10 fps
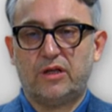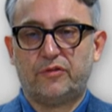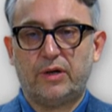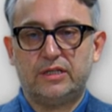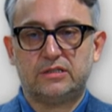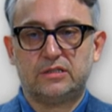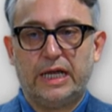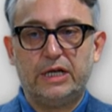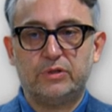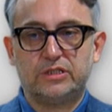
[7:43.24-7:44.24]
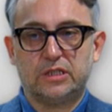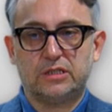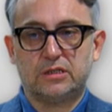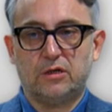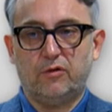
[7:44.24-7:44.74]
threats and
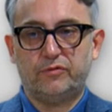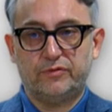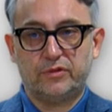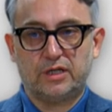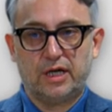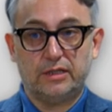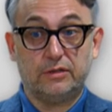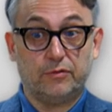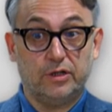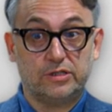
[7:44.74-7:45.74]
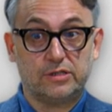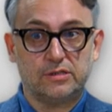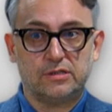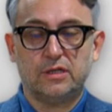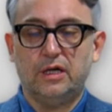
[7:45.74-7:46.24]
risks of different kind, for
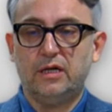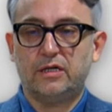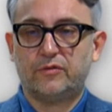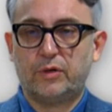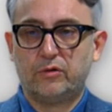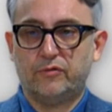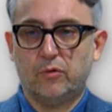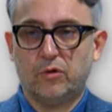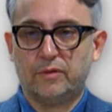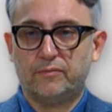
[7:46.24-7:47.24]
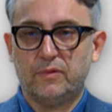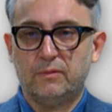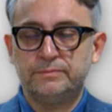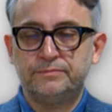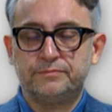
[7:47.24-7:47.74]
instance, the threat of war
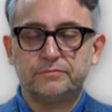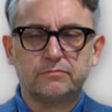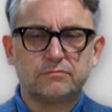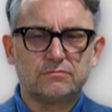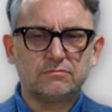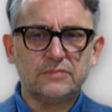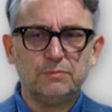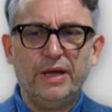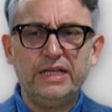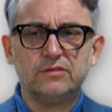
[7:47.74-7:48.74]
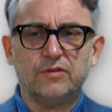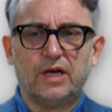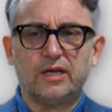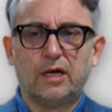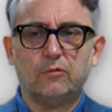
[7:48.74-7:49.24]
based on
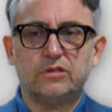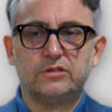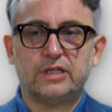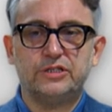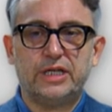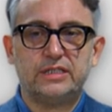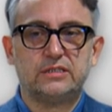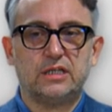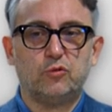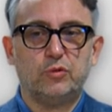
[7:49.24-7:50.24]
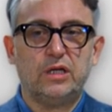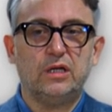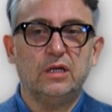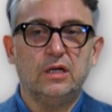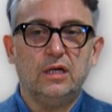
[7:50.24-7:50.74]
that, I would suggest that we
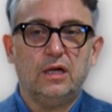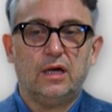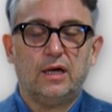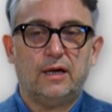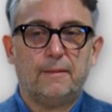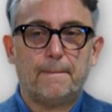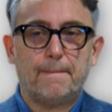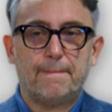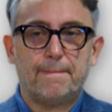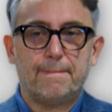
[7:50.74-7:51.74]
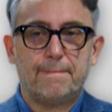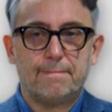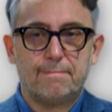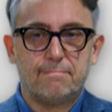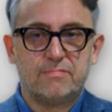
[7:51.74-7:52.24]
um,
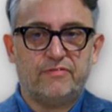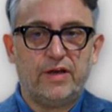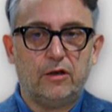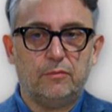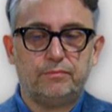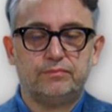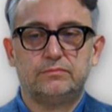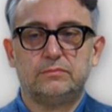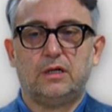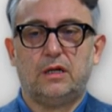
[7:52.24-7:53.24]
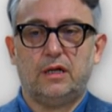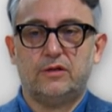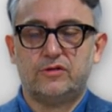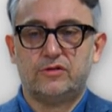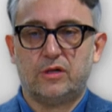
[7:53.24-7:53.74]
develop
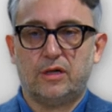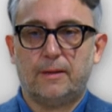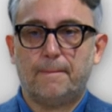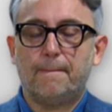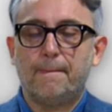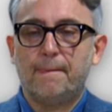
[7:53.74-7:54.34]
and um,